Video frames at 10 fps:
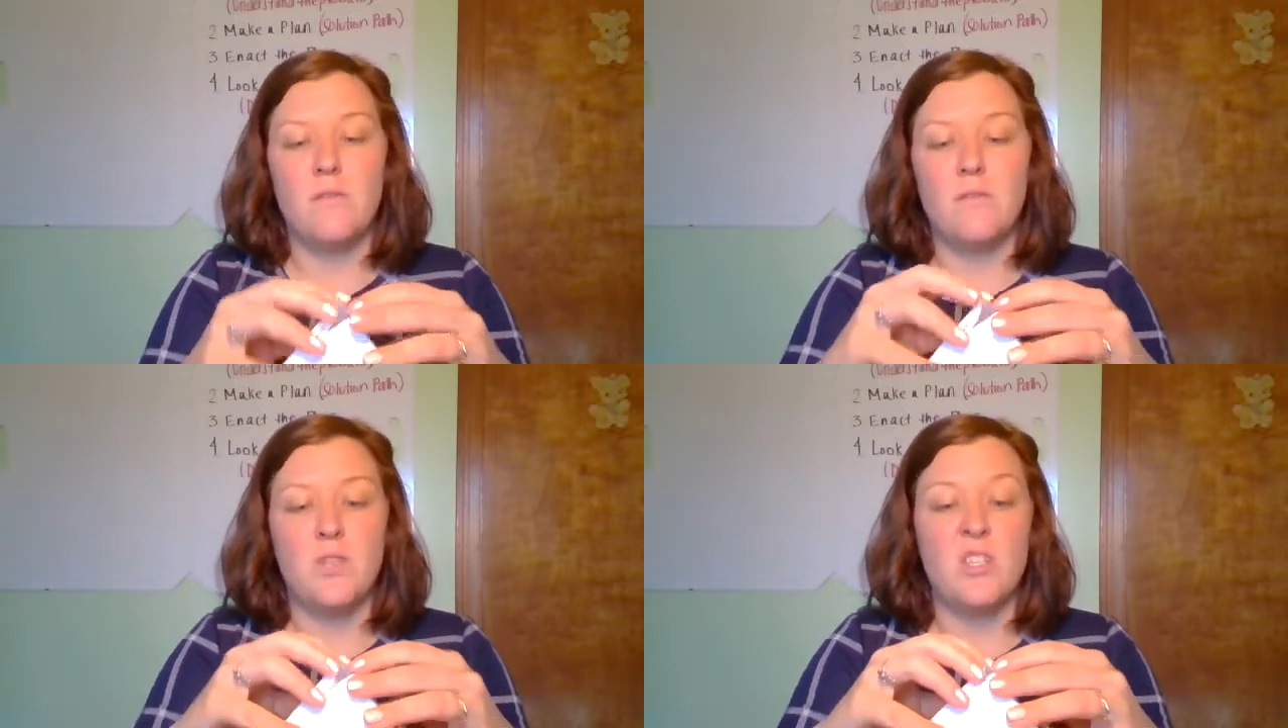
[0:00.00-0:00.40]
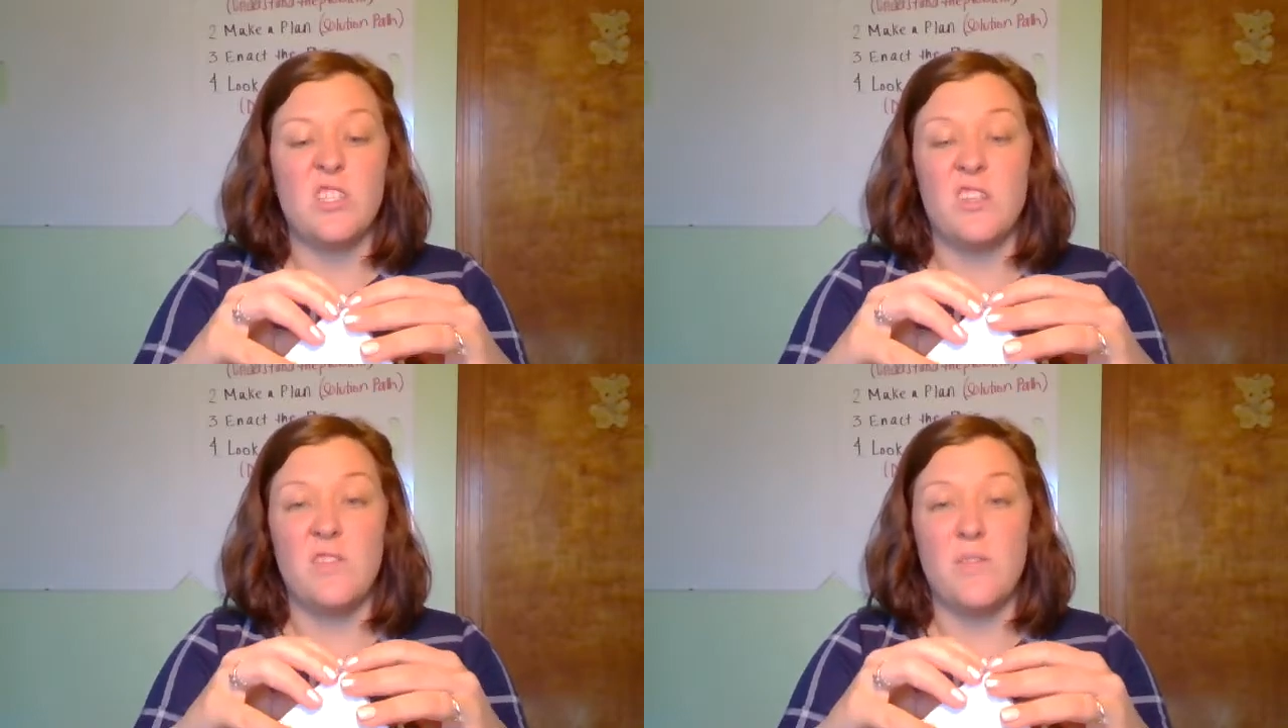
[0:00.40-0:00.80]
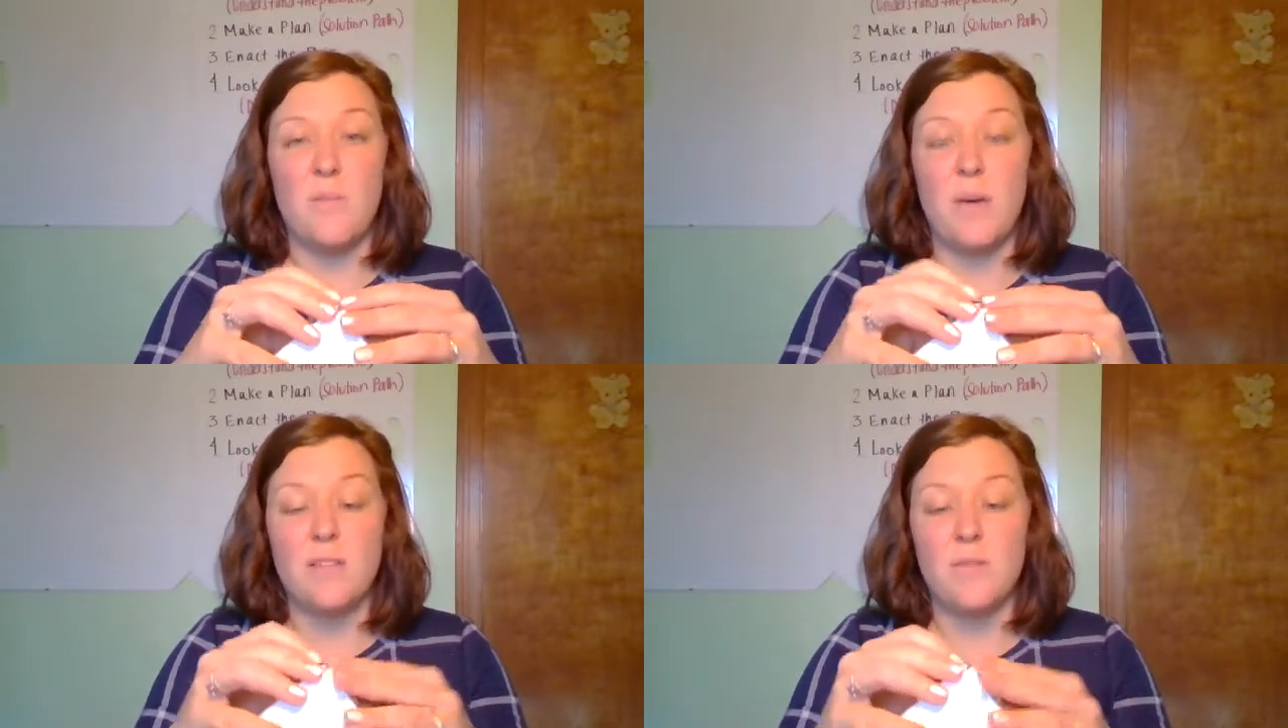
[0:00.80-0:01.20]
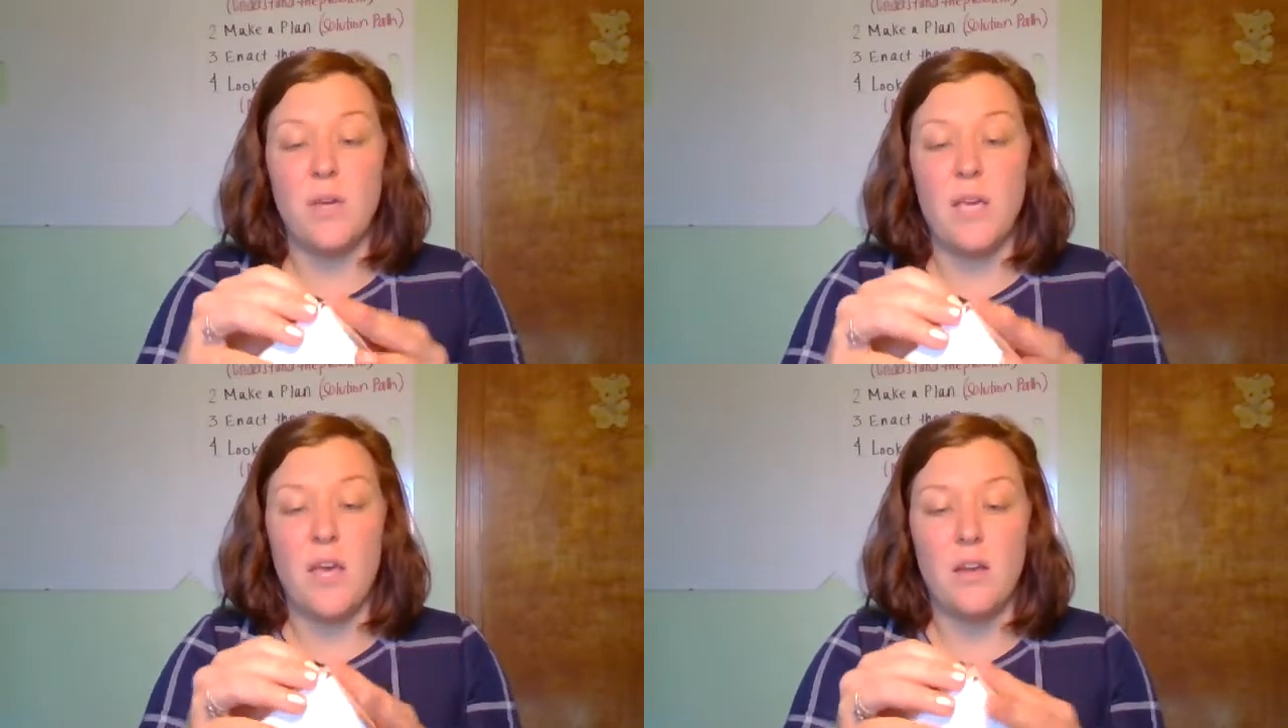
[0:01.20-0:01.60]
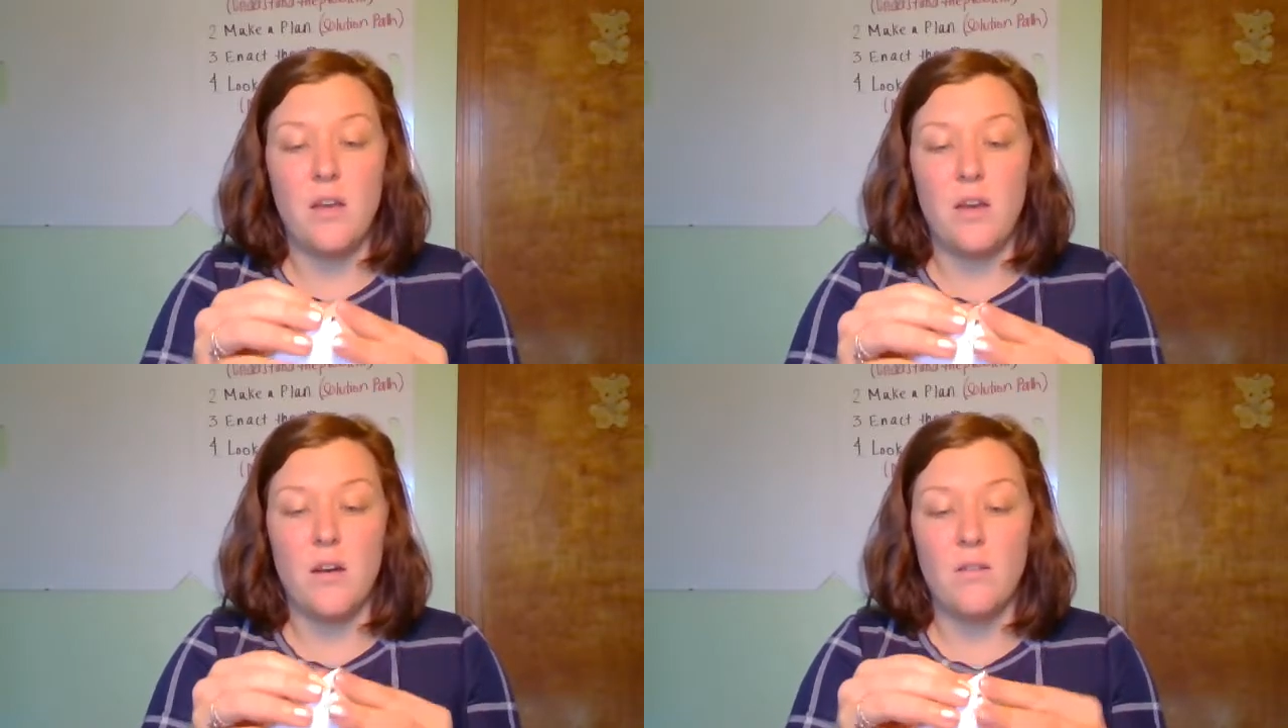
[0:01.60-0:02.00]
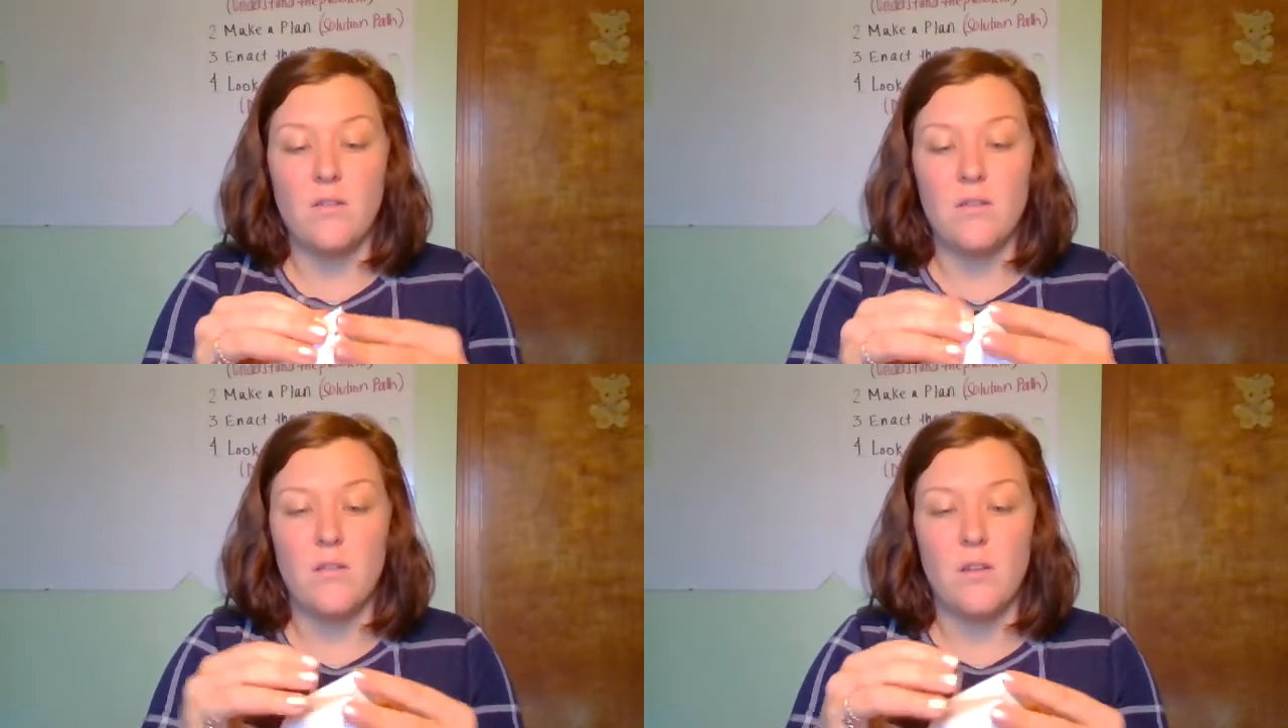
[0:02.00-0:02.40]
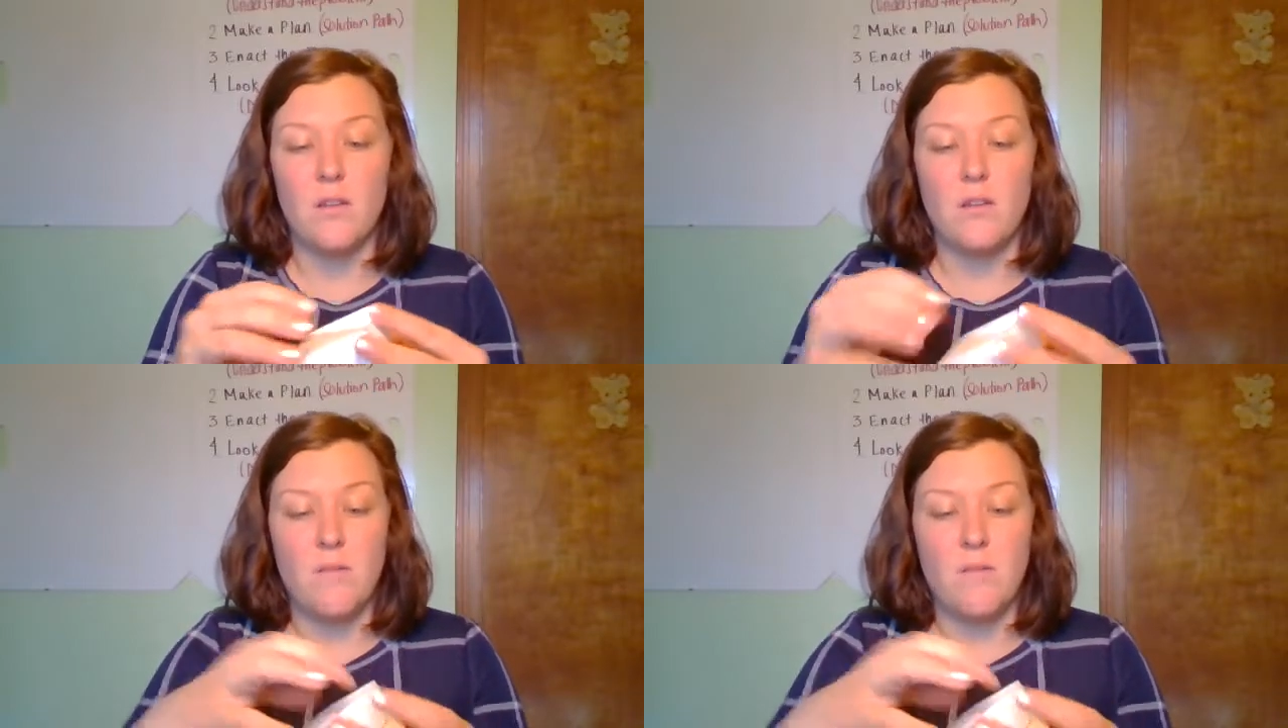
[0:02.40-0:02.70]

We're just going to do the best that we can here so you can